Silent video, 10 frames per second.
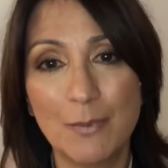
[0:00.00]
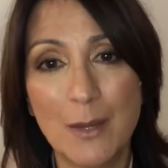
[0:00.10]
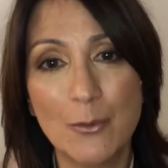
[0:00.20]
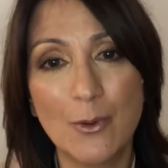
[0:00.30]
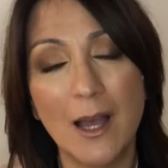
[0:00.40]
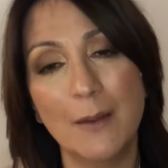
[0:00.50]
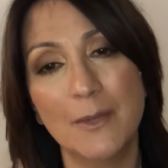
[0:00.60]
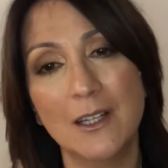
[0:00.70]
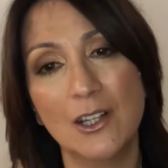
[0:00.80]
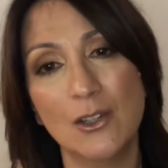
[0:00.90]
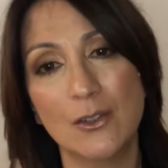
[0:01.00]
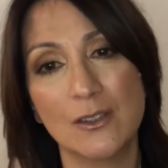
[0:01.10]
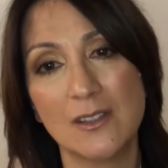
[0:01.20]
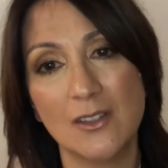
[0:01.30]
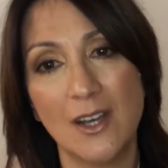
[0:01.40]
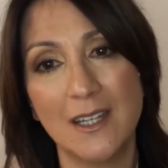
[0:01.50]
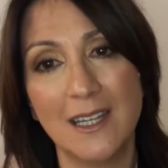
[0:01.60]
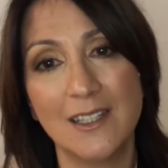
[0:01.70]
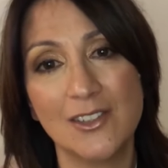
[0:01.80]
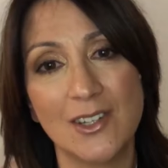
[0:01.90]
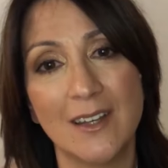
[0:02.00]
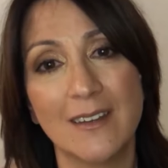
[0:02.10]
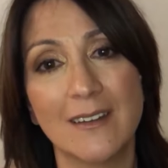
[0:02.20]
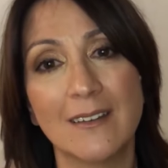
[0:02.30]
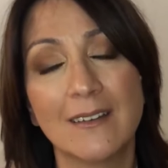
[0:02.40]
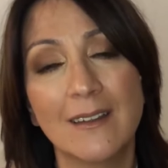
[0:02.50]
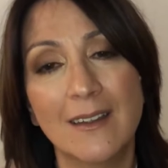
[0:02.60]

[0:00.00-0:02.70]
people coming alongside each other.